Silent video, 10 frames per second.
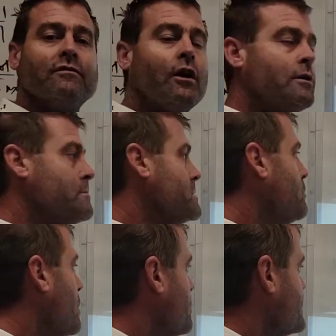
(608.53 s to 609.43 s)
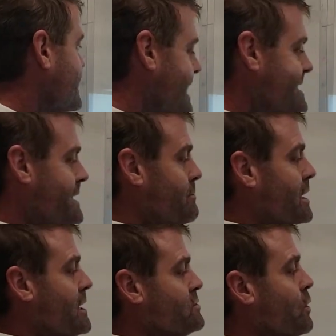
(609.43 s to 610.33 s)
volumes more precisely
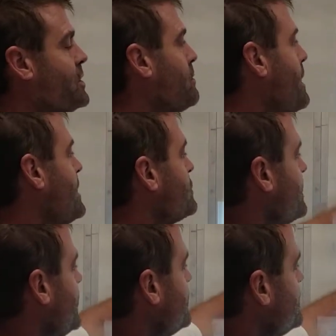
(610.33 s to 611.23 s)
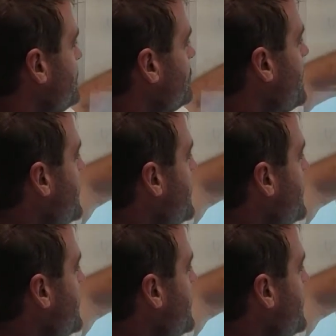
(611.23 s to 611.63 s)
because where you're measuring it to,